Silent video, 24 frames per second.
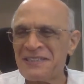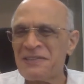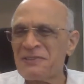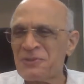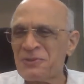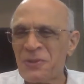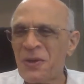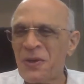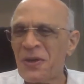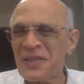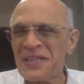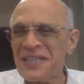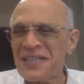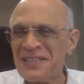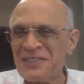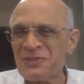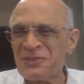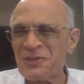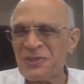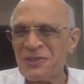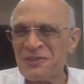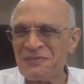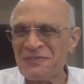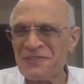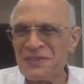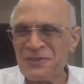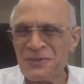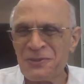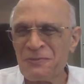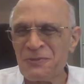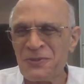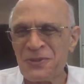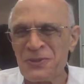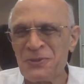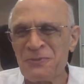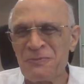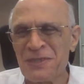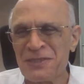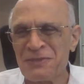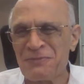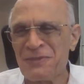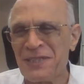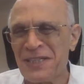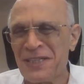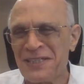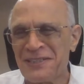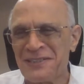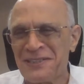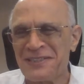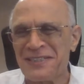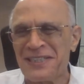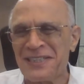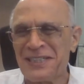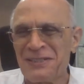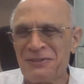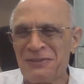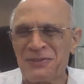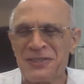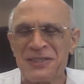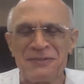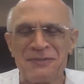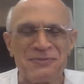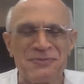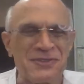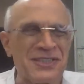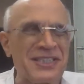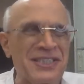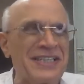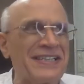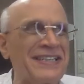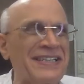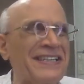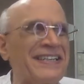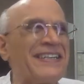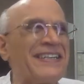So all that sort of thing. You must be understanding what I'm saying.